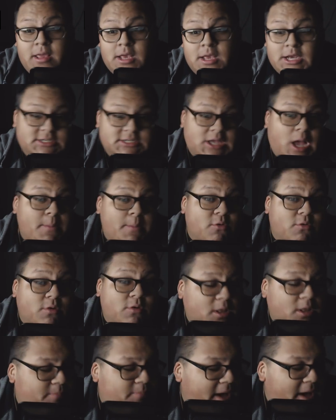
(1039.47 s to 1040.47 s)
Because I'll be
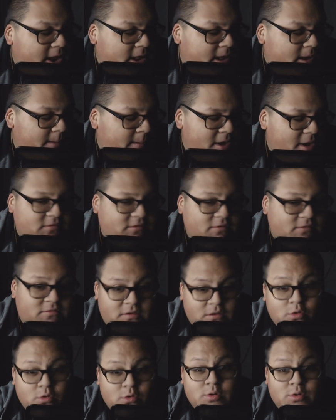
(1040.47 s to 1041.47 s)
real about it. Amongst the
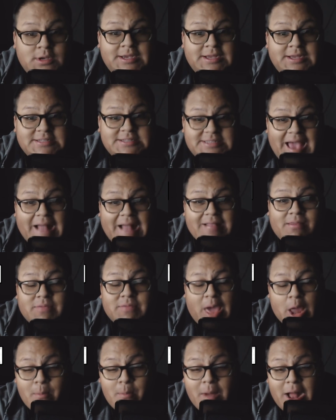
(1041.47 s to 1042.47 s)
two tag team
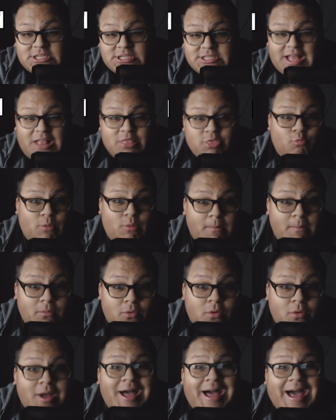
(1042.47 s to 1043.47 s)
title matches at the
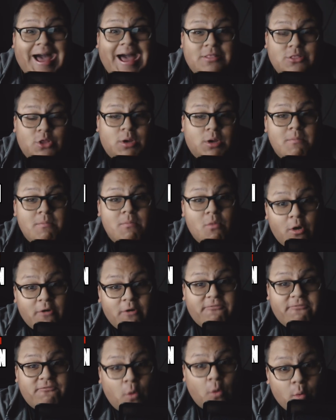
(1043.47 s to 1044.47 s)
Rumble, I look
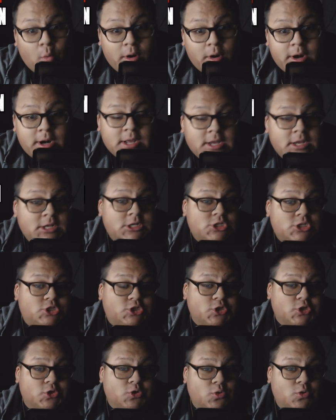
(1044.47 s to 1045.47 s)
more forward
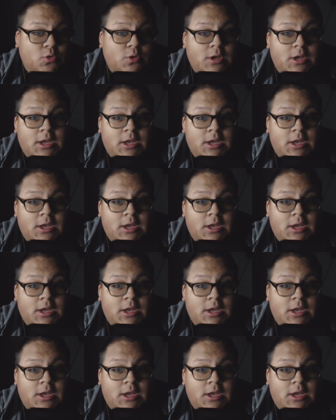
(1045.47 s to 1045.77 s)
to